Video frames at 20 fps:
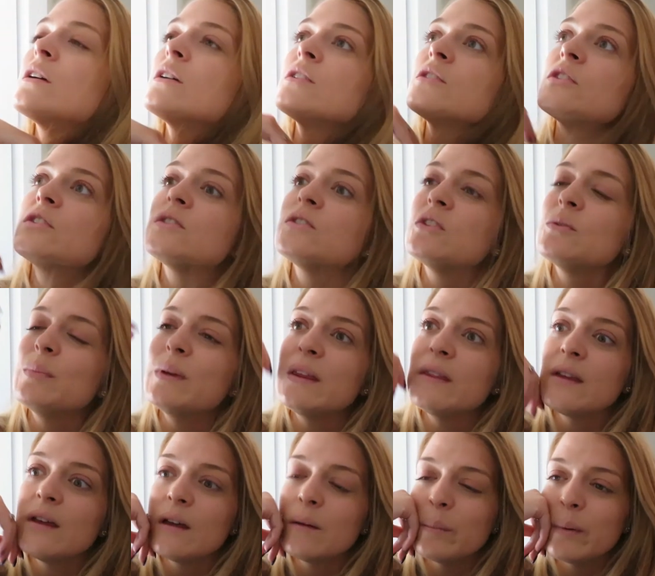just to be
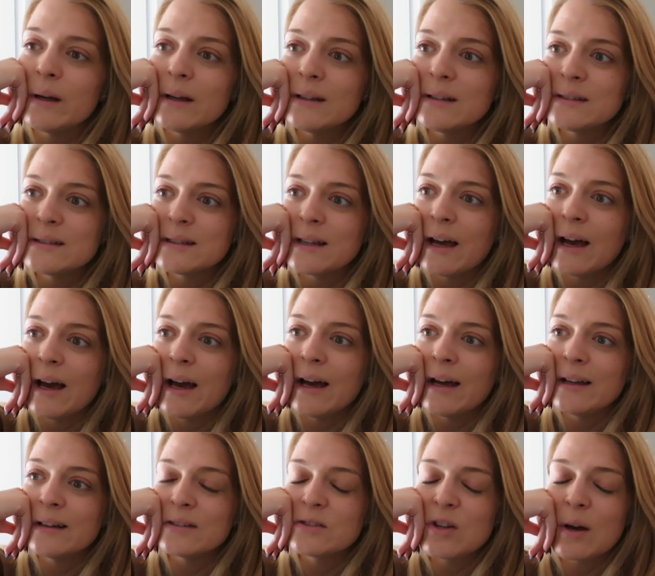there a bit.
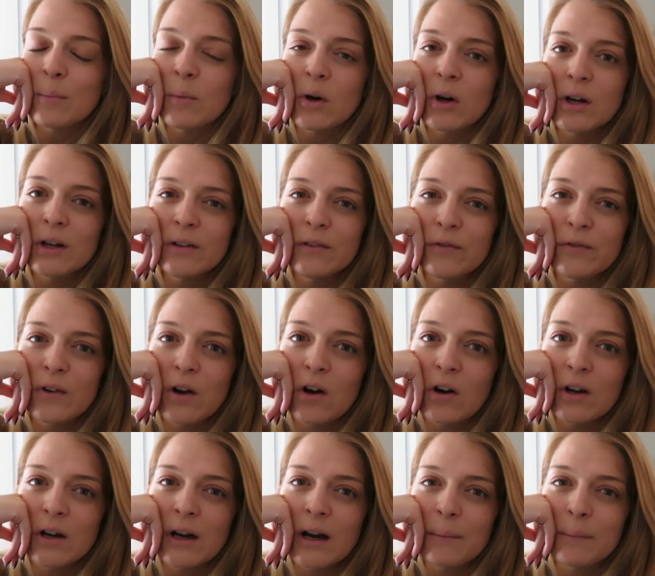And so I'm not gonna
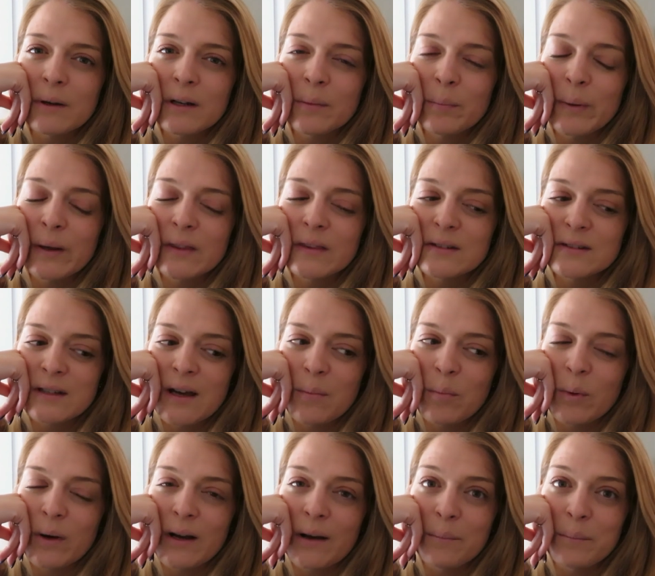vlog, I'm gonna pick this up
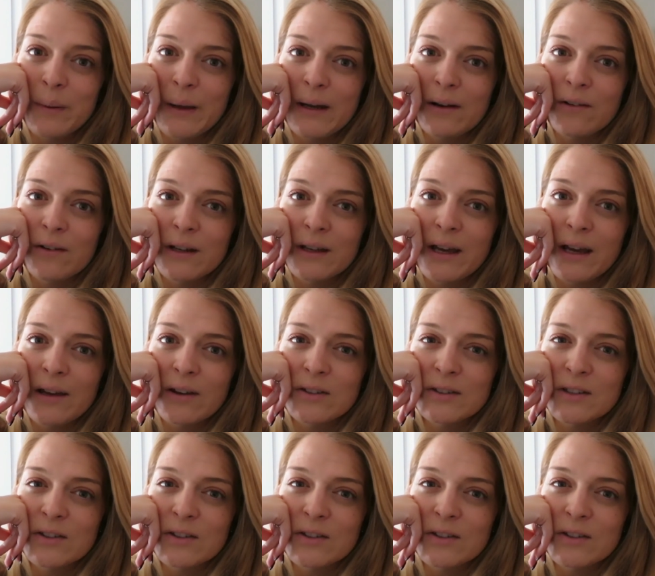when I'm better again.